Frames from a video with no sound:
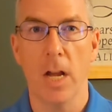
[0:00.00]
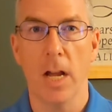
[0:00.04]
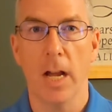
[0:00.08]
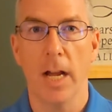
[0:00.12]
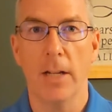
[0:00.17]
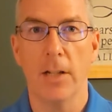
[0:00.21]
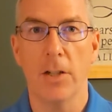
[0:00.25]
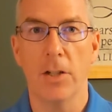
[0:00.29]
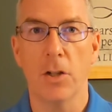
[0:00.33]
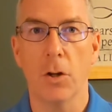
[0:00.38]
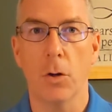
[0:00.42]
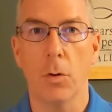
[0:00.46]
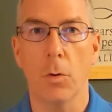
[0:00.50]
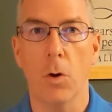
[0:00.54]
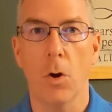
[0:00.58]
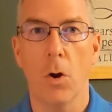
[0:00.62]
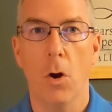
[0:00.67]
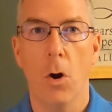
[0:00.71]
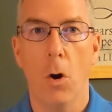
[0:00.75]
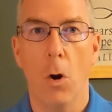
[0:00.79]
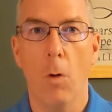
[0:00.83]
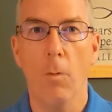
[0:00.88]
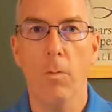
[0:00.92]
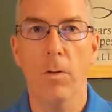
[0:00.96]
And so
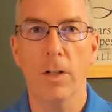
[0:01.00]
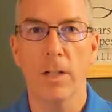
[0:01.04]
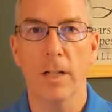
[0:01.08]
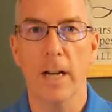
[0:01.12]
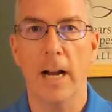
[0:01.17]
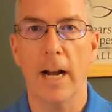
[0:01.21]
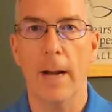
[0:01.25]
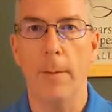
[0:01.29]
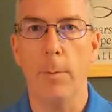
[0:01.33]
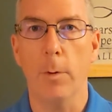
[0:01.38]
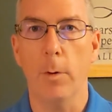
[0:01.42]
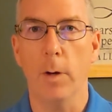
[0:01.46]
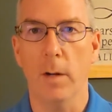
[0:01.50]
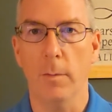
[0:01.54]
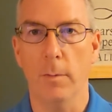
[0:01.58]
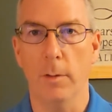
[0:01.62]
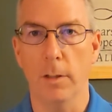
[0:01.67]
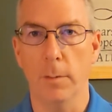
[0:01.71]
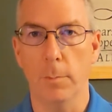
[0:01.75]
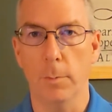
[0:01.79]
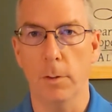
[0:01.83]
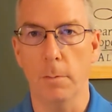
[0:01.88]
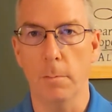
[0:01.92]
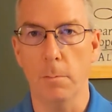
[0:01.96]
over time, we were able
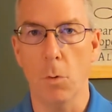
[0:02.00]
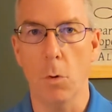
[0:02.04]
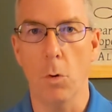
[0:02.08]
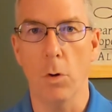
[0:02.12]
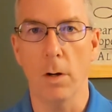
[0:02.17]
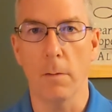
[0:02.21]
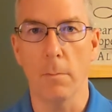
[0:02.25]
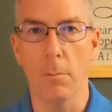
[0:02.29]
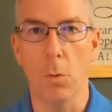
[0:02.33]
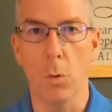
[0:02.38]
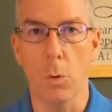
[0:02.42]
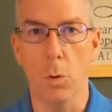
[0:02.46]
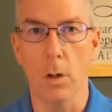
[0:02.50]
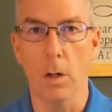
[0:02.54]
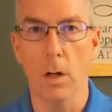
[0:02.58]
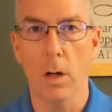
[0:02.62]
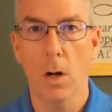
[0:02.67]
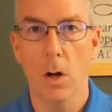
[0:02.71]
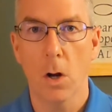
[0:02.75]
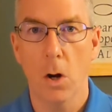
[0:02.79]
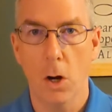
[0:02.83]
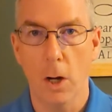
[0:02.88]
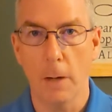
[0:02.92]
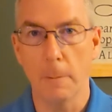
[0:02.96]
to put more and more
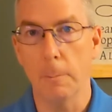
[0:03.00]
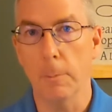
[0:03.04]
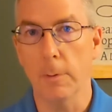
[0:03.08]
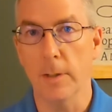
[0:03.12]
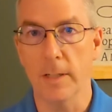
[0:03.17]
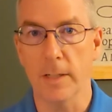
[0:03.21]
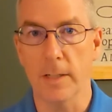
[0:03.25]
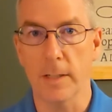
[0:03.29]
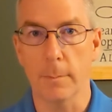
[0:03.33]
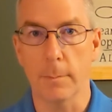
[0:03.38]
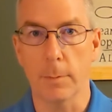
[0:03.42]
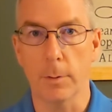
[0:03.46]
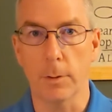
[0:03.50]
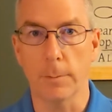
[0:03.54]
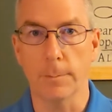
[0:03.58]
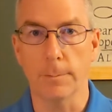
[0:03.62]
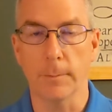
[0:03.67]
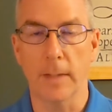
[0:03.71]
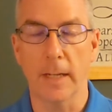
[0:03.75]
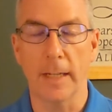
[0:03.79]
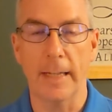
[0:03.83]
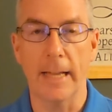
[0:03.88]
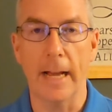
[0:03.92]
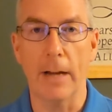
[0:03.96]
on principal,
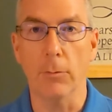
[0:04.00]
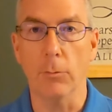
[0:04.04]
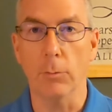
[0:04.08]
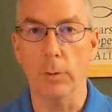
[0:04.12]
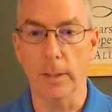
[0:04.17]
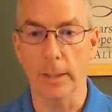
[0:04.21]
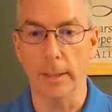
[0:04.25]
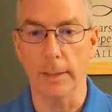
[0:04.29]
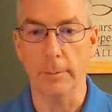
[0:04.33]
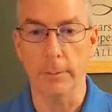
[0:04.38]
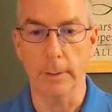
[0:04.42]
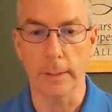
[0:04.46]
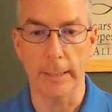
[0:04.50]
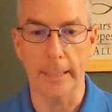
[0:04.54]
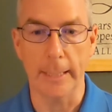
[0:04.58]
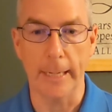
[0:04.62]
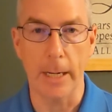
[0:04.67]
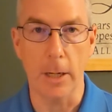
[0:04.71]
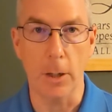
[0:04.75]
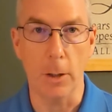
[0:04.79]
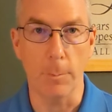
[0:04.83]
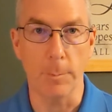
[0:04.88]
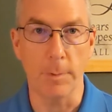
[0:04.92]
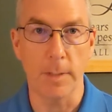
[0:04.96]
and that really, really
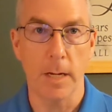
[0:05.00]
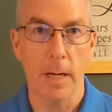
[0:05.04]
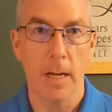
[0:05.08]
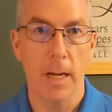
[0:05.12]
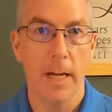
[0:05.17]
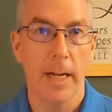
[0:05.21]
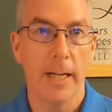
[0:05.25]
helped.